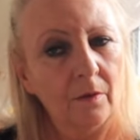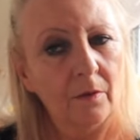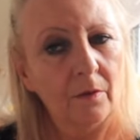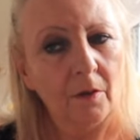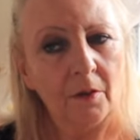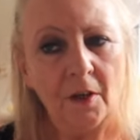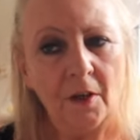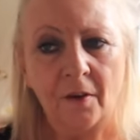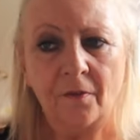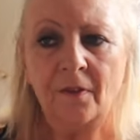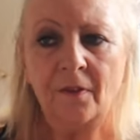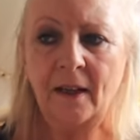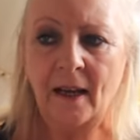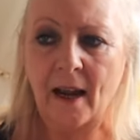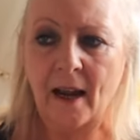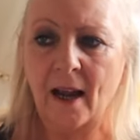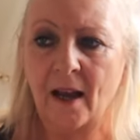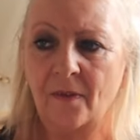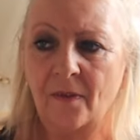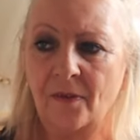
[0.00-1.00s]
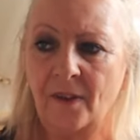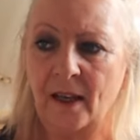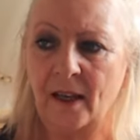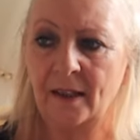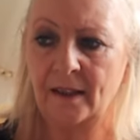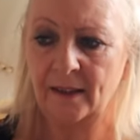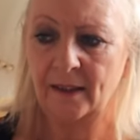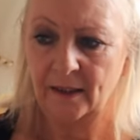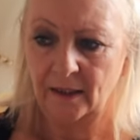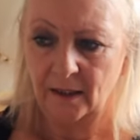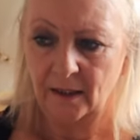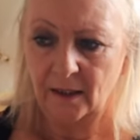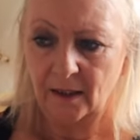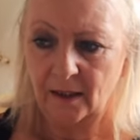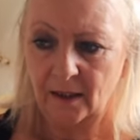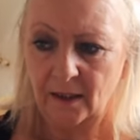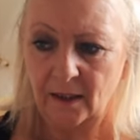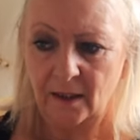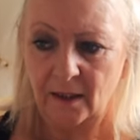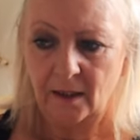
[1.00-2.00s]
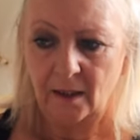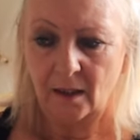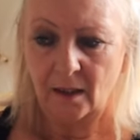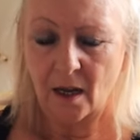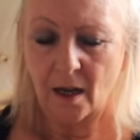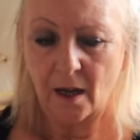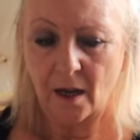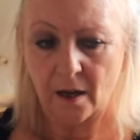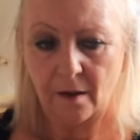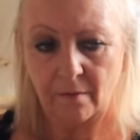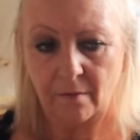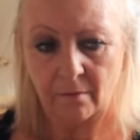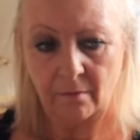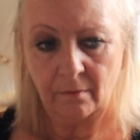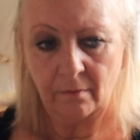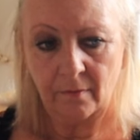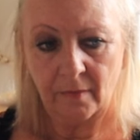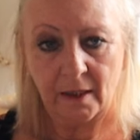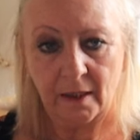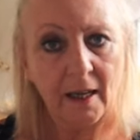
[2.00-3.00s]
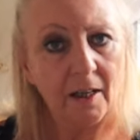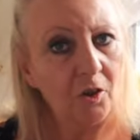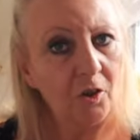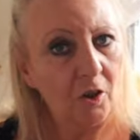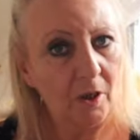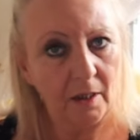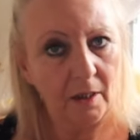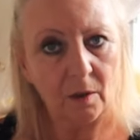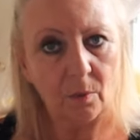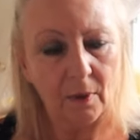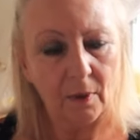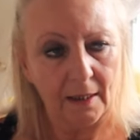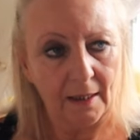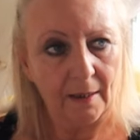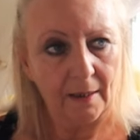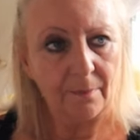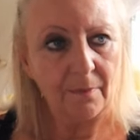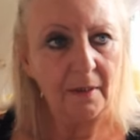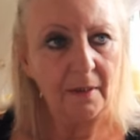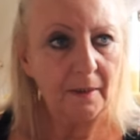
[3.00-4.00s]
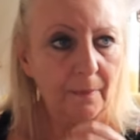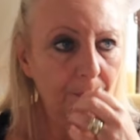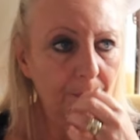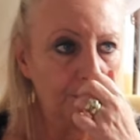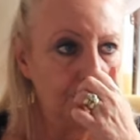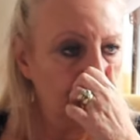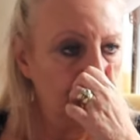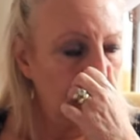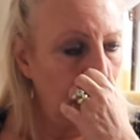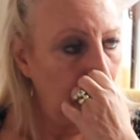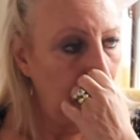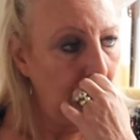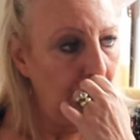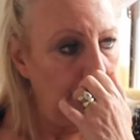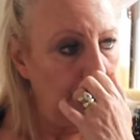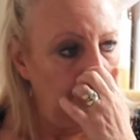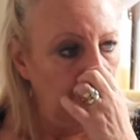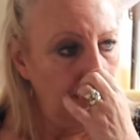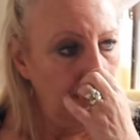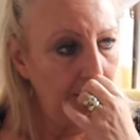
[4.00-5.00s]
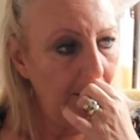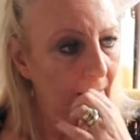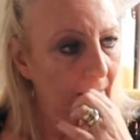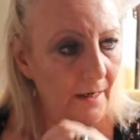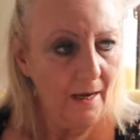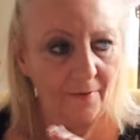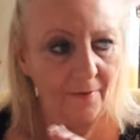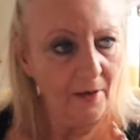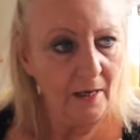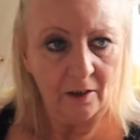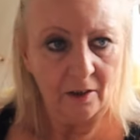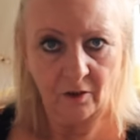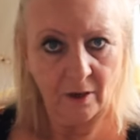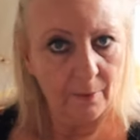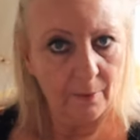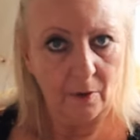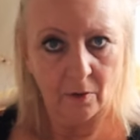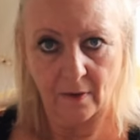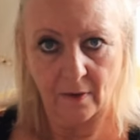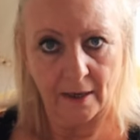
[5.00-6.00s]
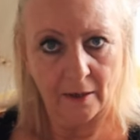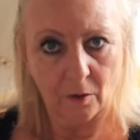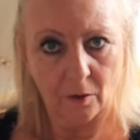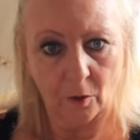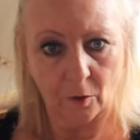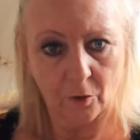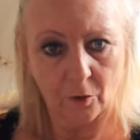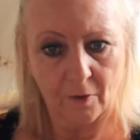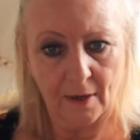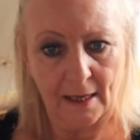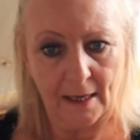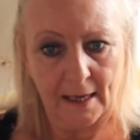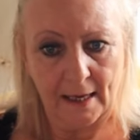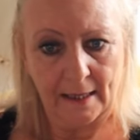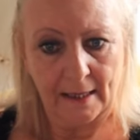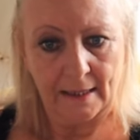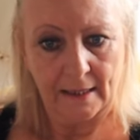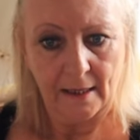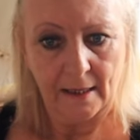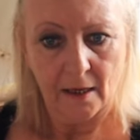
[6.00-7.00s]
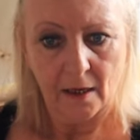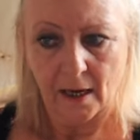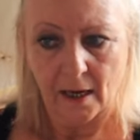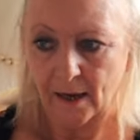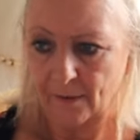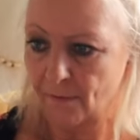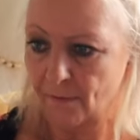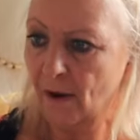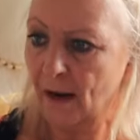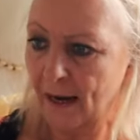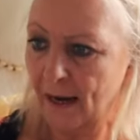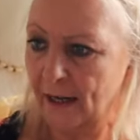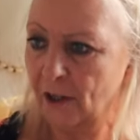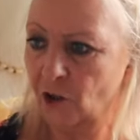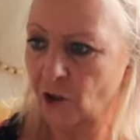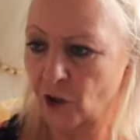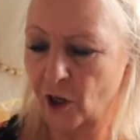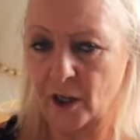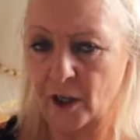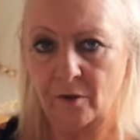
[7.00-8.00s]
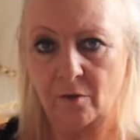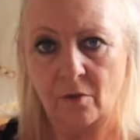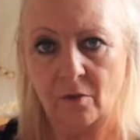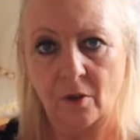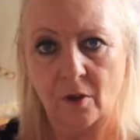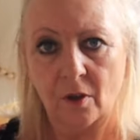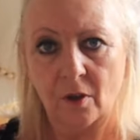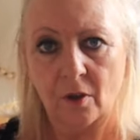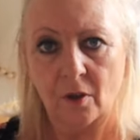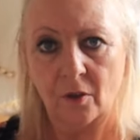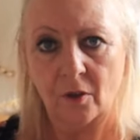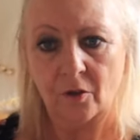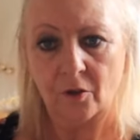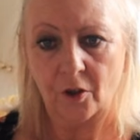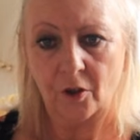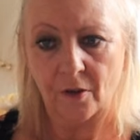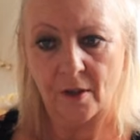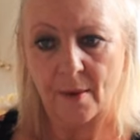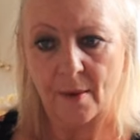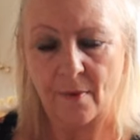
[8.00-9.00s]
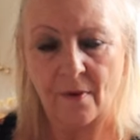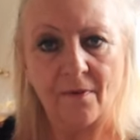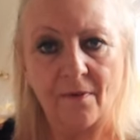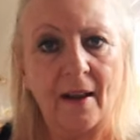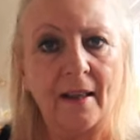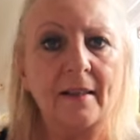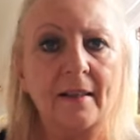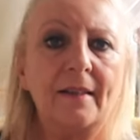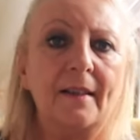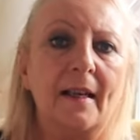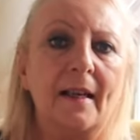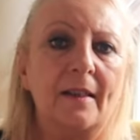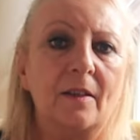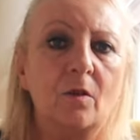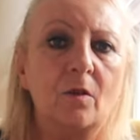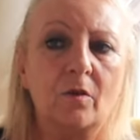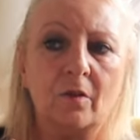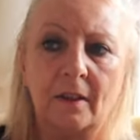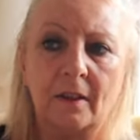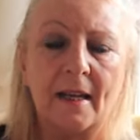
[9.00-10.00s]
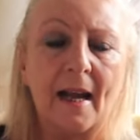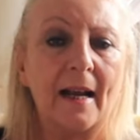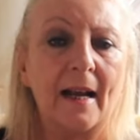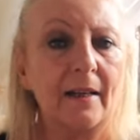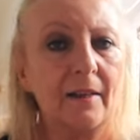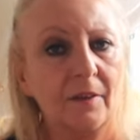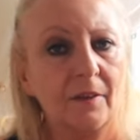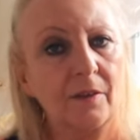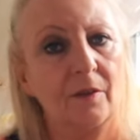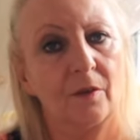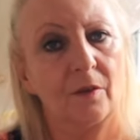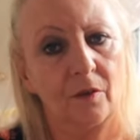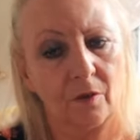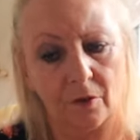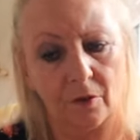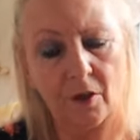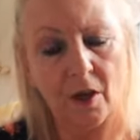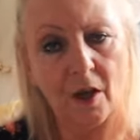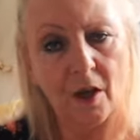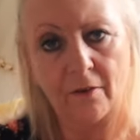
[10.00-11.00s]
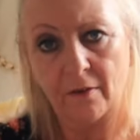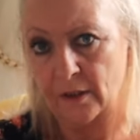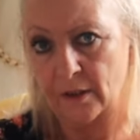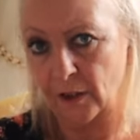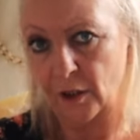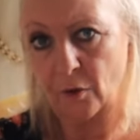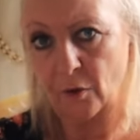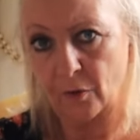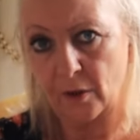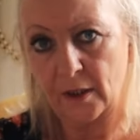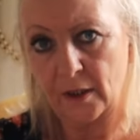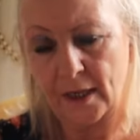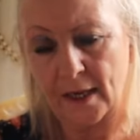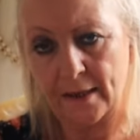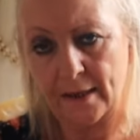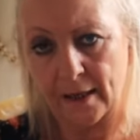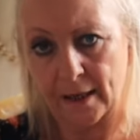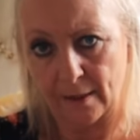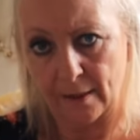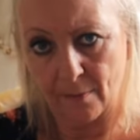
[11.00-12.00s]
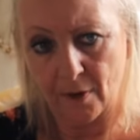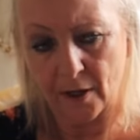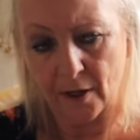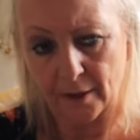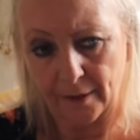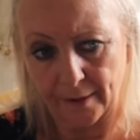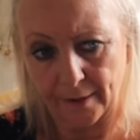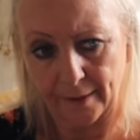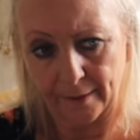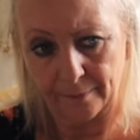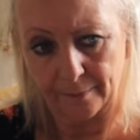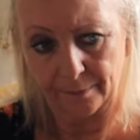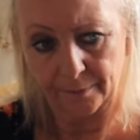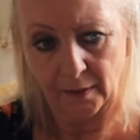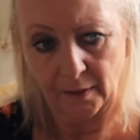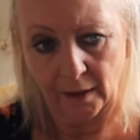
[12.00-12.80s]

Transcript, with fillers: So don't forget, this um, Sanchez Williams didn't have any criminal record really in relation to them offences or attacks on her until the day that he murdered her.